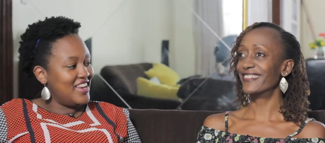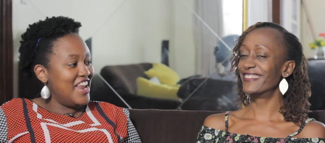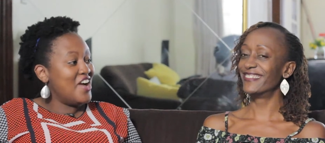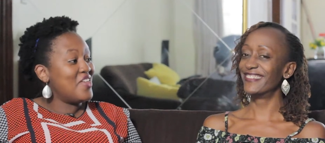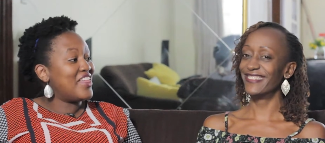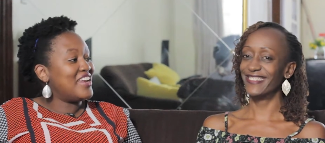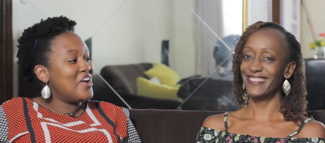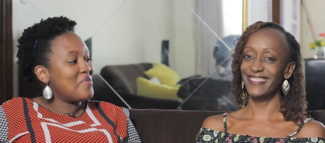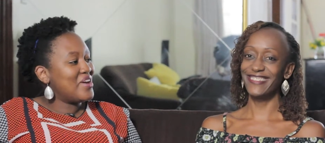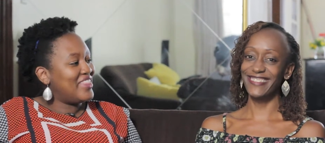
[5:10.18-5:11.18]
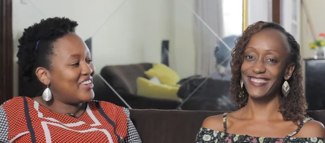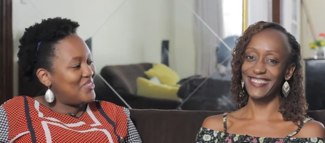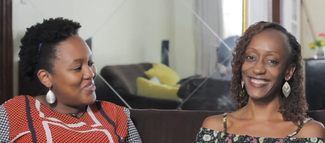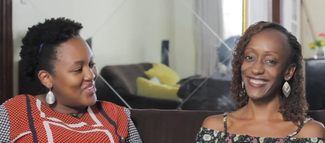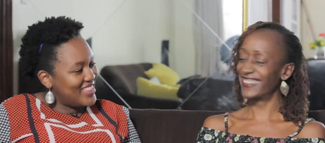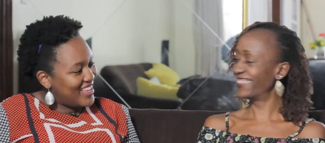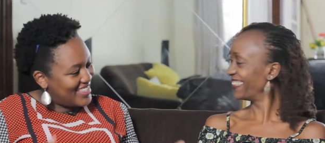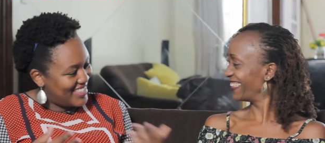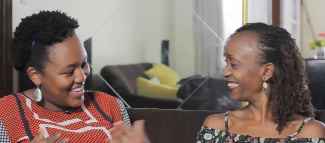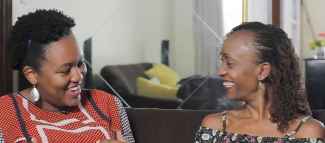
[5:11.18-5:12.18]
Speaker 1: now that now we are that one that
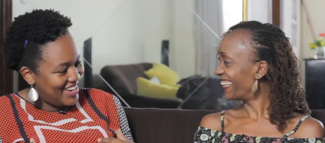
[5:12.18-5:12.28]
side